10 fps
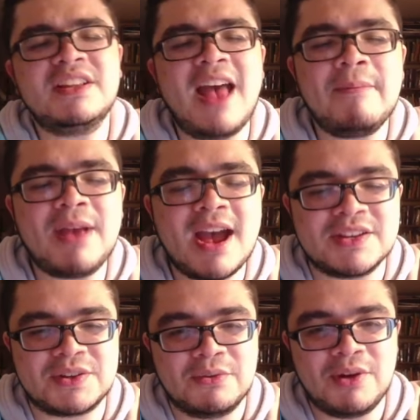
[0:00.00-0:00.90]
that,
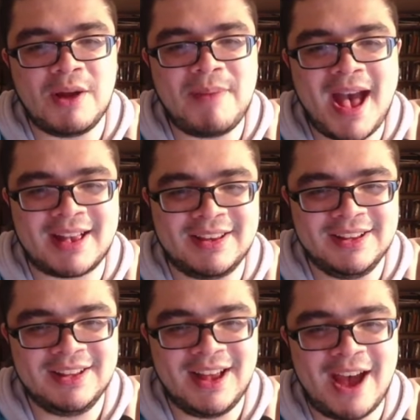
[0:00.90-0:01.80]
guys, we are back
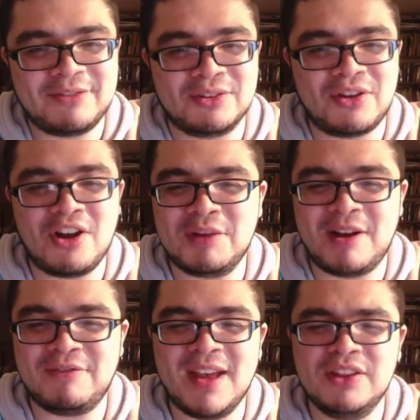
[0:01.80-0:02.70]
after talking about
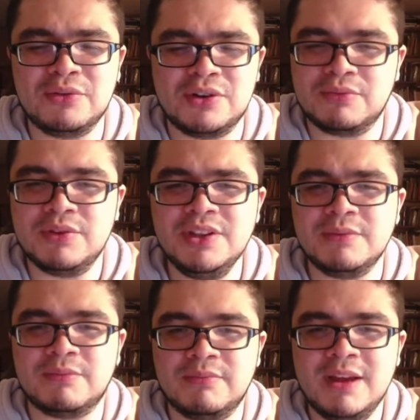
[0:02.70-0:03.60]
FanDuel, and
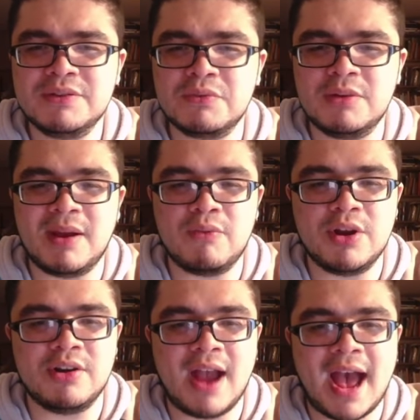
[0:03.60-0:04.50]
really, that was one of my
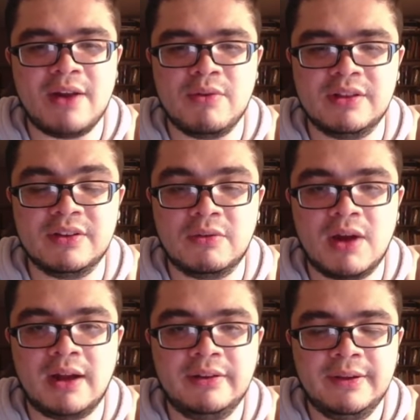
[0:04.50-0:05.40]
weirder ad reads in a
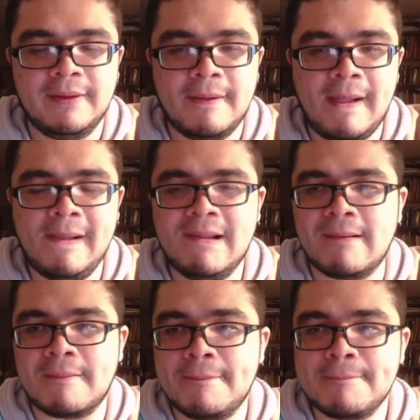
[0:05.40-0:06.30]
while. I don't know.
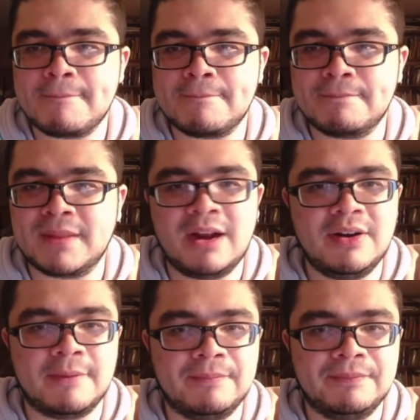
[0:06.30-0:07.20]
I don't
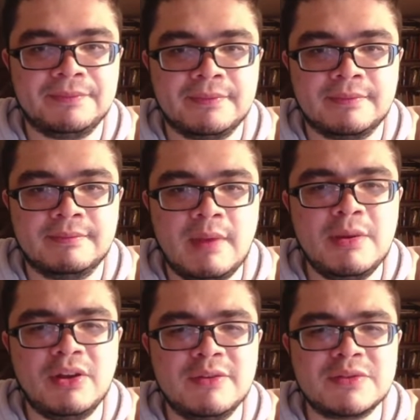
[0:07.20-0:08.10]
know. Maybe
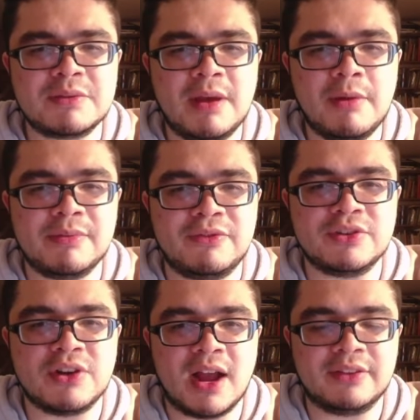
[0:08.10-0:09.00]
I'll give you some M L B
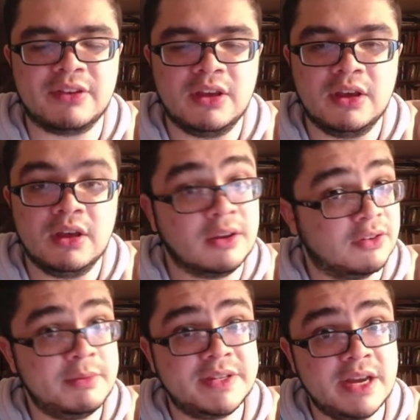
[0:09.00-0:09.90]
future odds, because
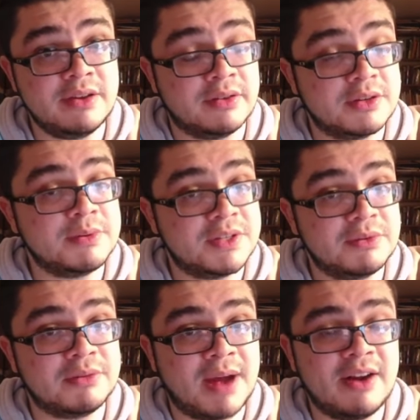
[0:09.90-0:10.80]
let me tell you, there's been some
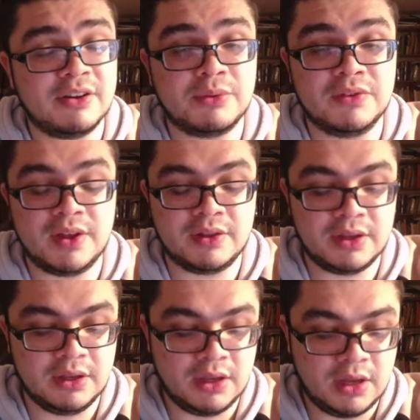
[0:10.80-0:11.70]
good Padres ones lately.
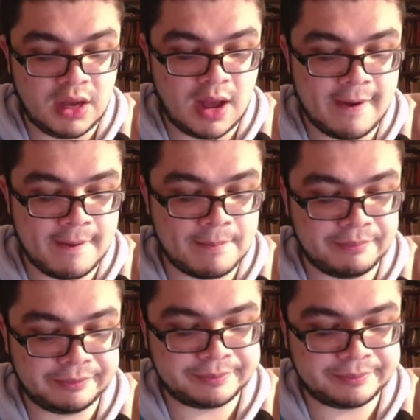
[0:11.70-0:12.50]
Um,